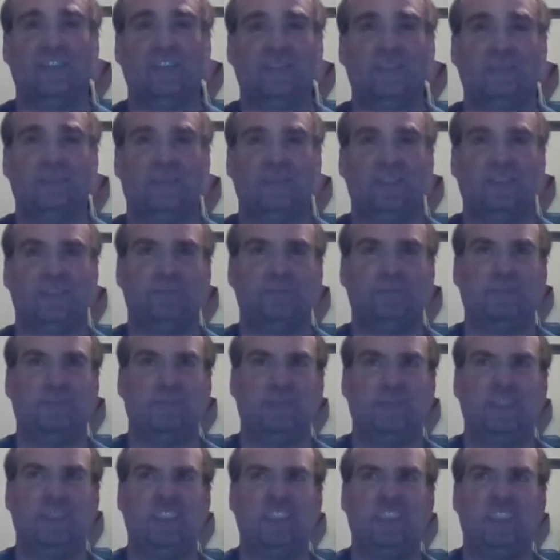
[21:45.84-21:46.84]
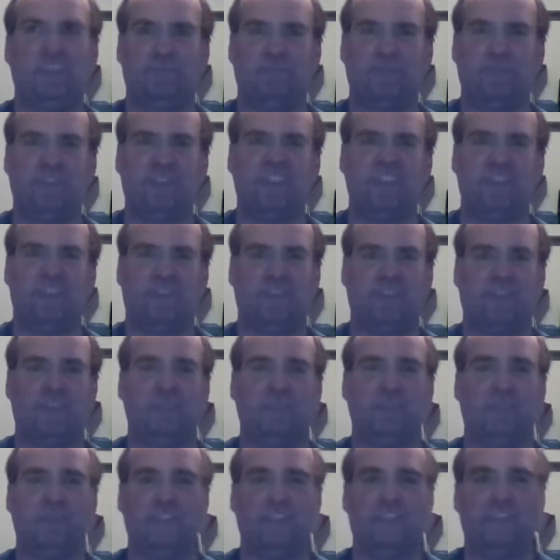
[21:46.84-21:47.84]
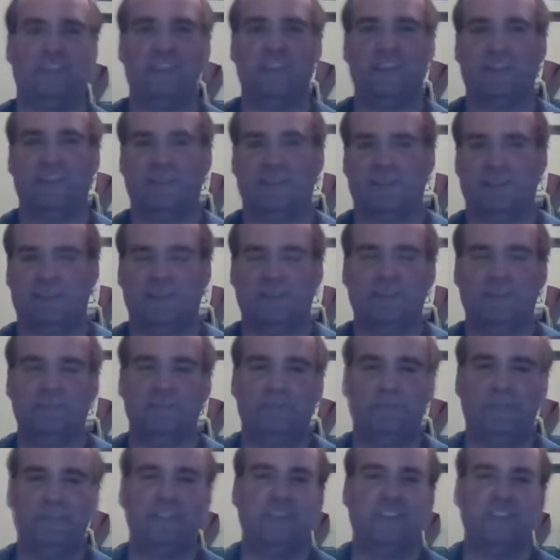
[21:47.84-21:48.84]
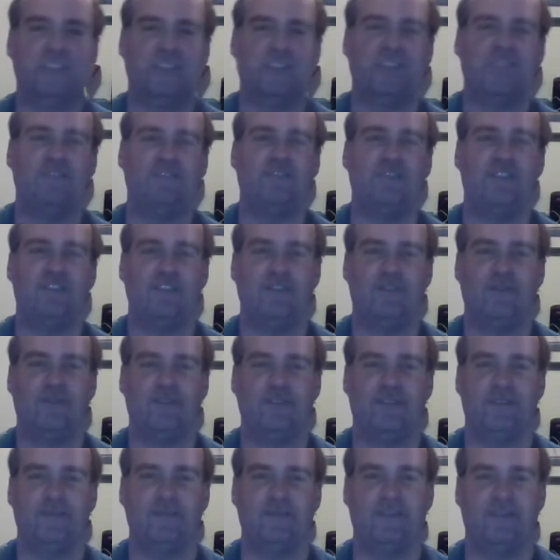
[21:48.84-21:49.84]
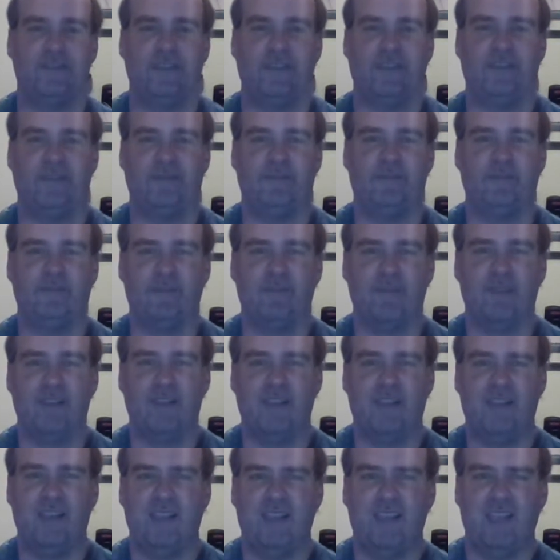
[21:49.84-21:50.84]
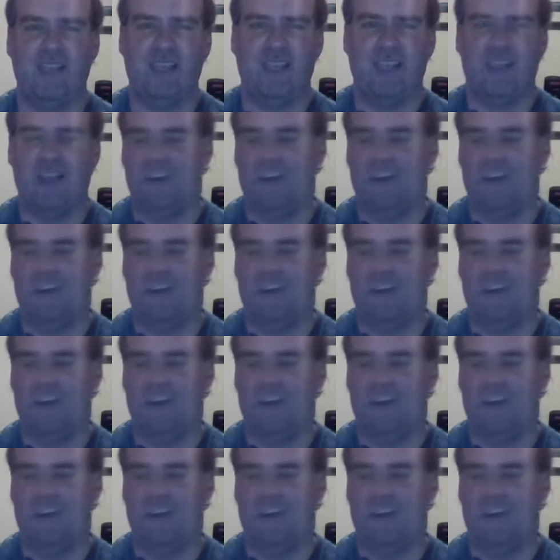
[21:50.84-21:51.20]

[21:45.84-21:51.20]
made me enjoy it. I mean, it was so much fun. And then again, you have